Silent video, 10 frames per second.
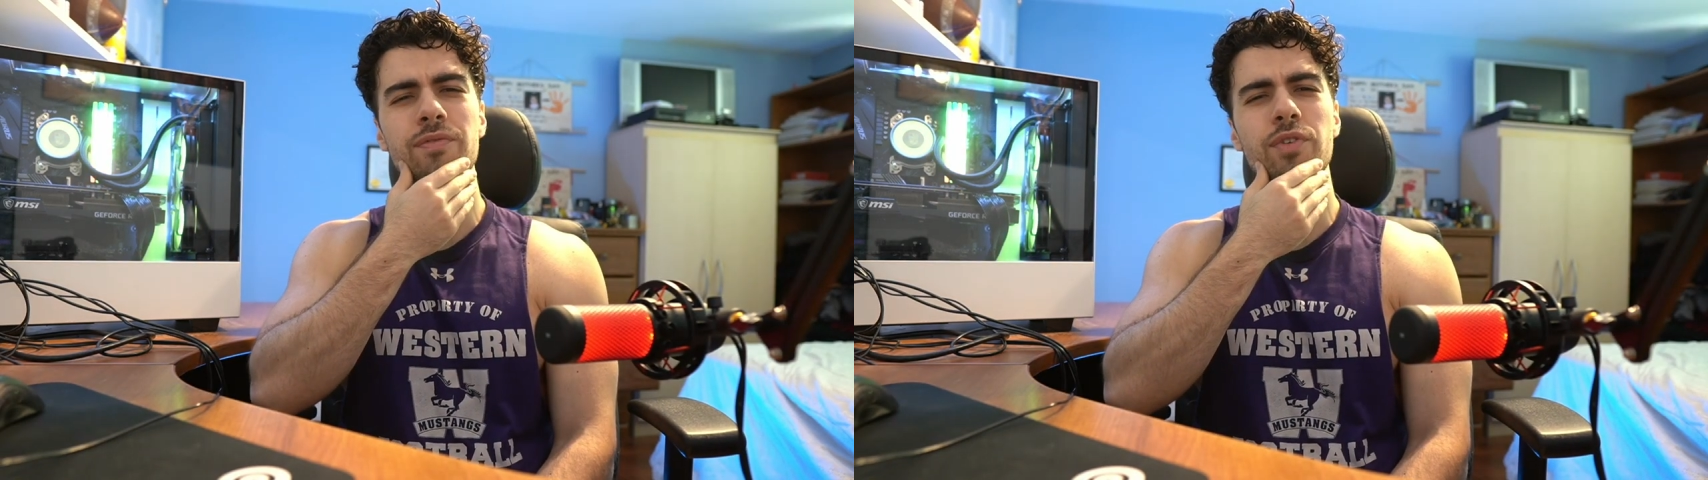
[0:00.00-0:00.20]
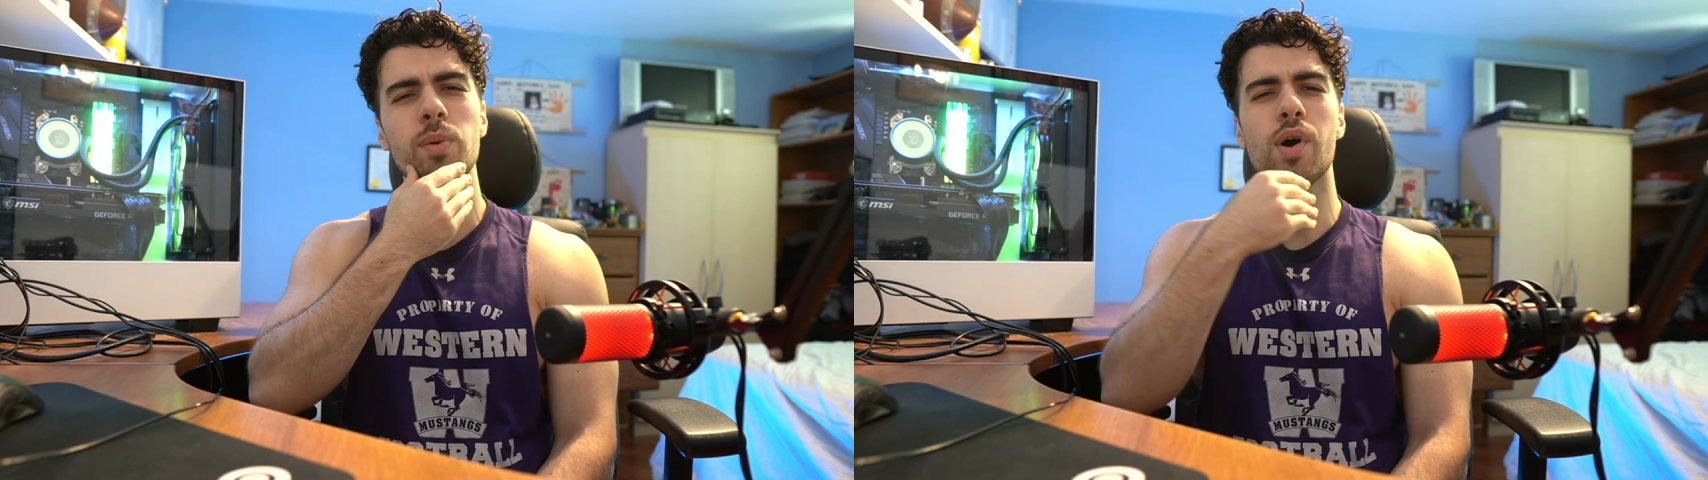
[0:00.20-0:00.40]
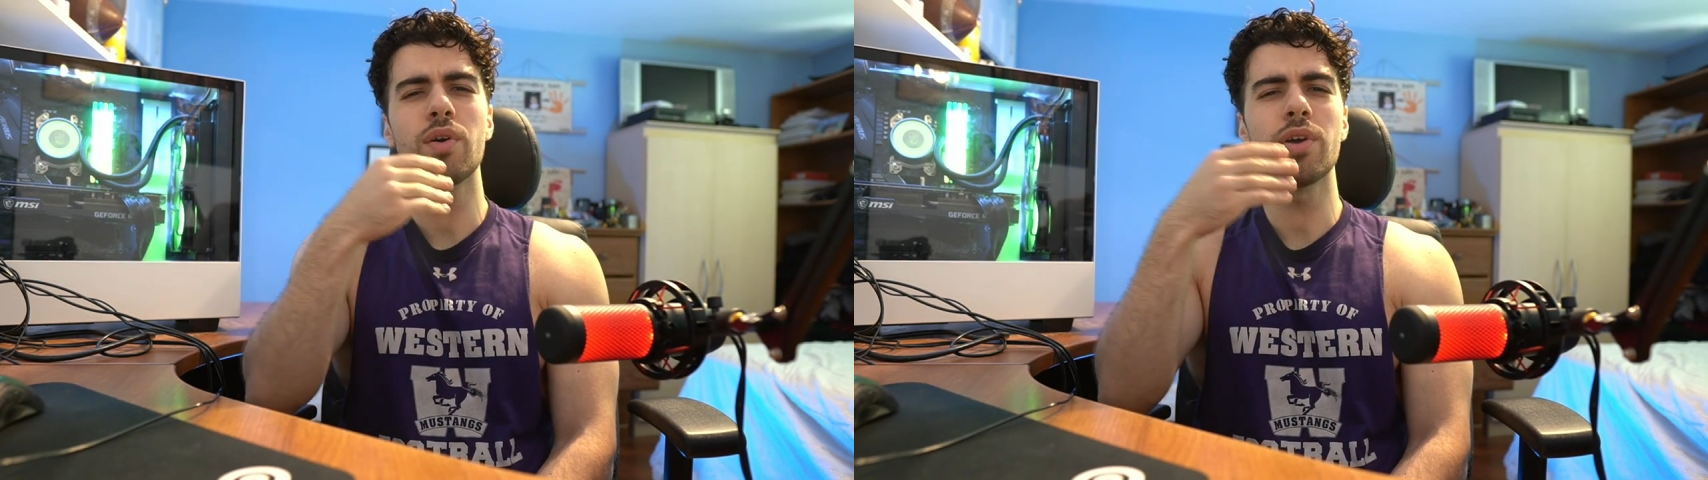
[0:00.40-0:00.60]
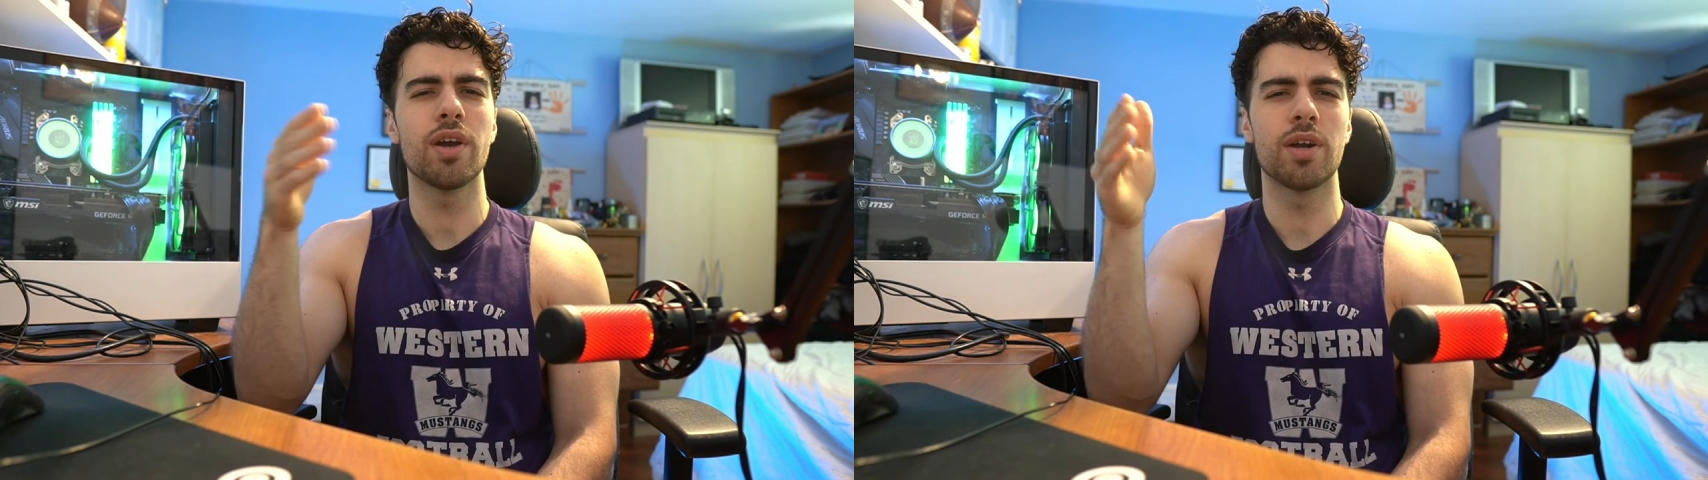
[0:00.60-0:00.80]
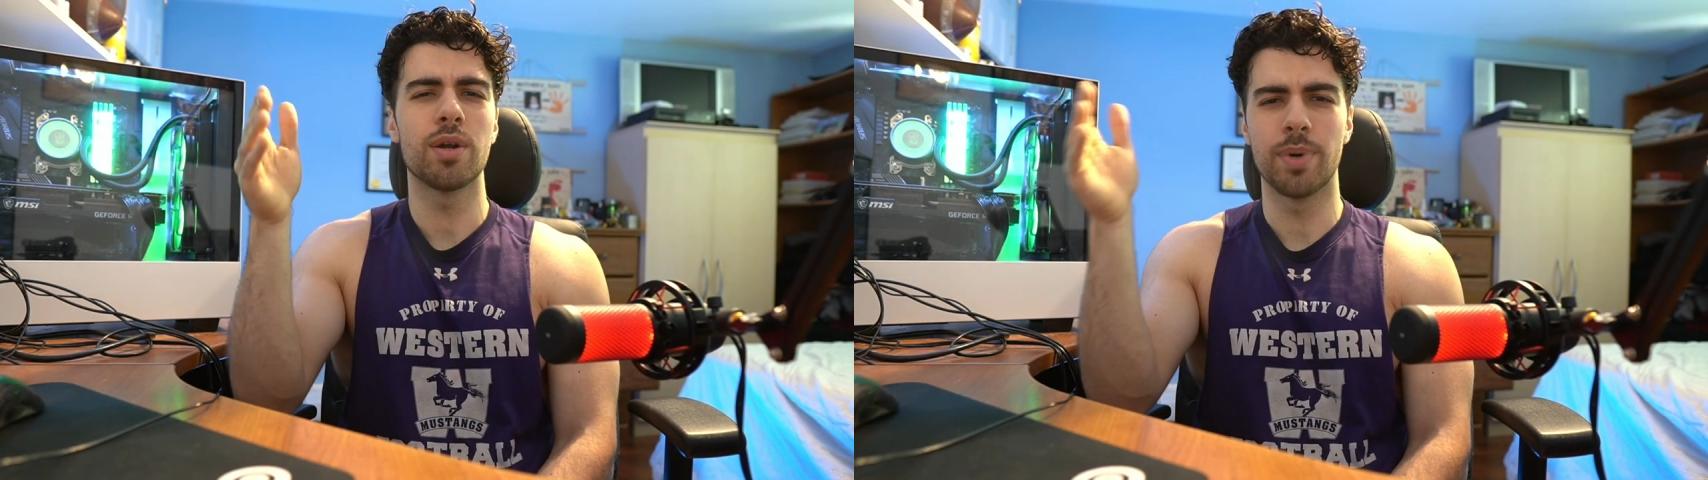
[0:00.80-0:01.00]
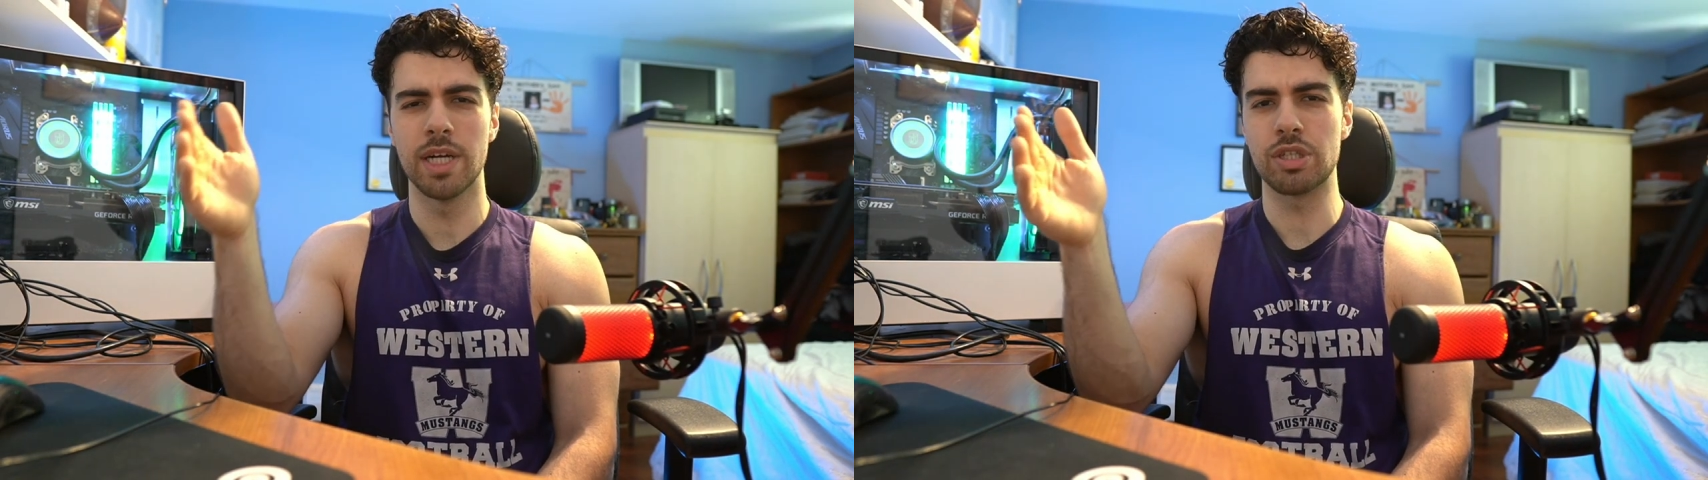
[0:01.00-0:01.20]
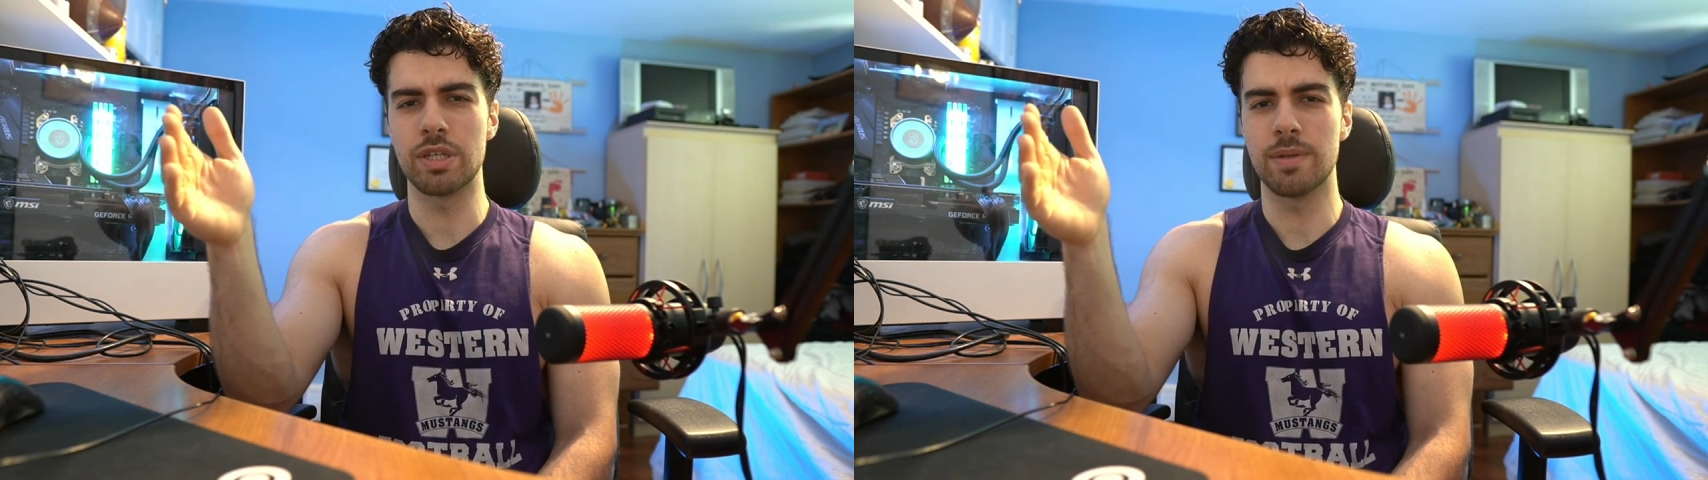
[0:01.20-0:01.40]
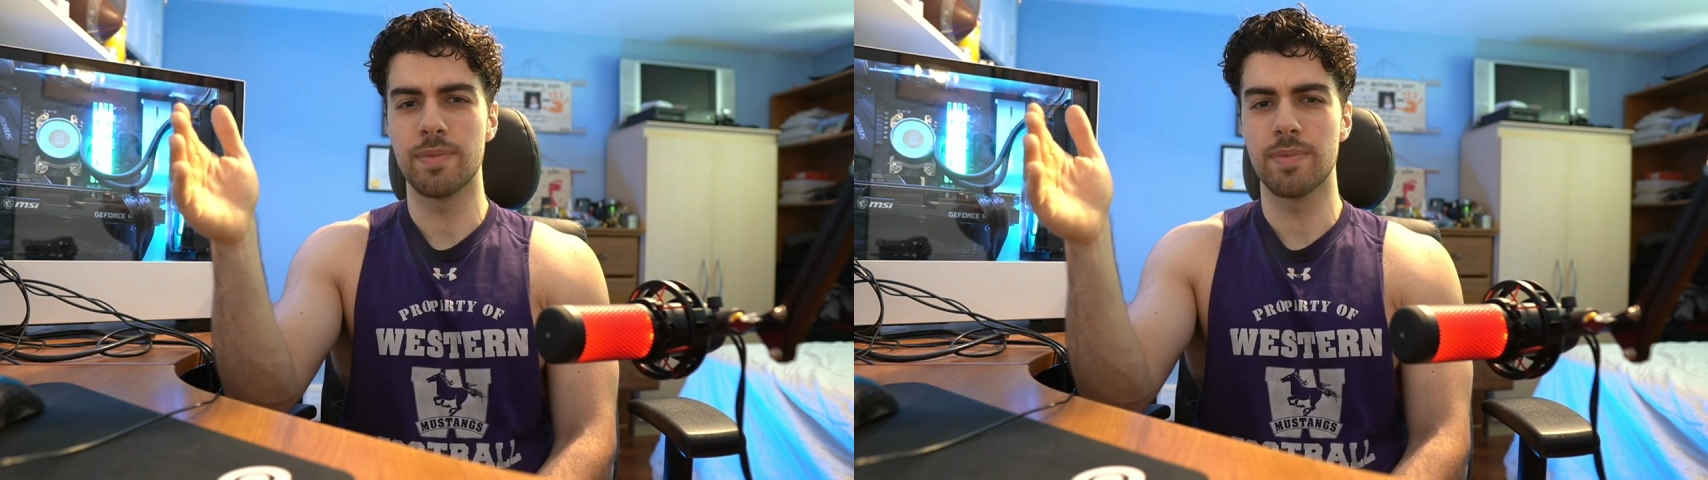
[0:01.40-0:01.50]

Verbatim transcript: what if you're bulking on a budget?